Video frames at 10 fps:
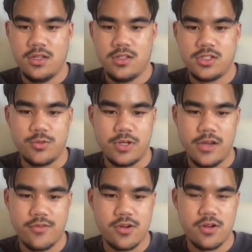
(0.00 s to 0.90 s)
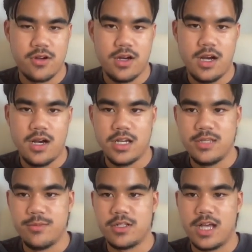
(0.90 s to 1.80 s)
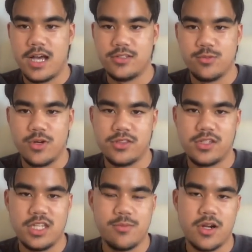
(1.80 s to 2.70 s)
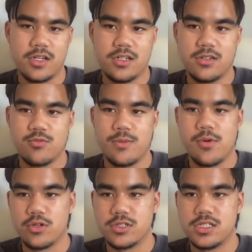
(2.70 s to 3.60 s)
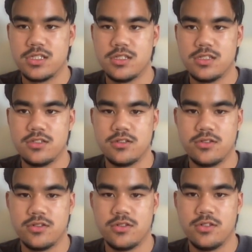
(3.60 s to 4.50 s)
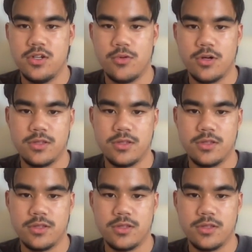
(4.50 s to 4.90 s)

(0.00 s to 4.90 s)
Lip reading: whatever email account you want the demarc reports to go on.